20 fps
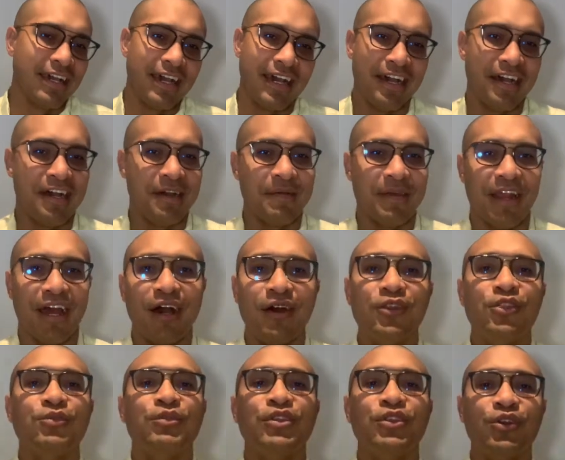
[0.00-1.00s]
and how
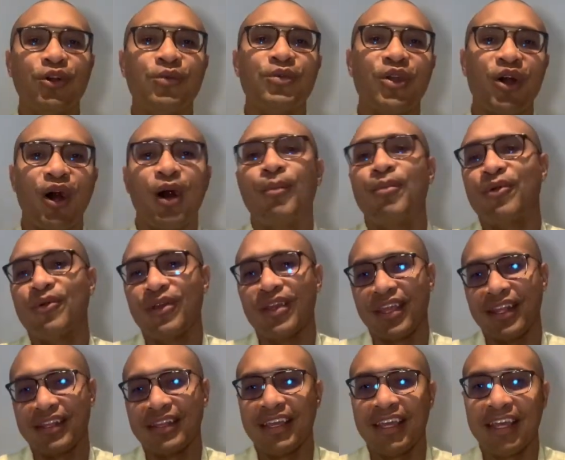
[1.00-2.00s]
do we know we're
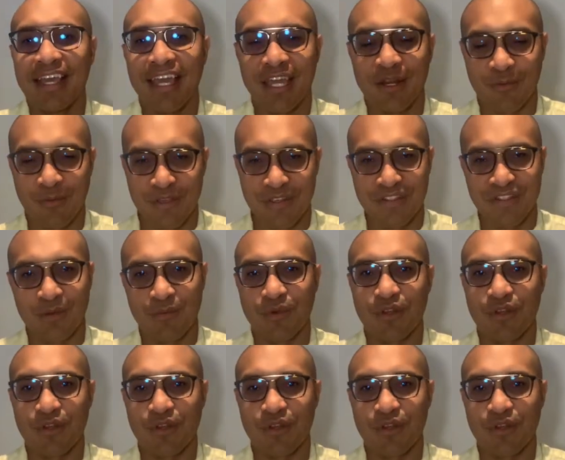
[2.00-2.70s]
operating in wisdom.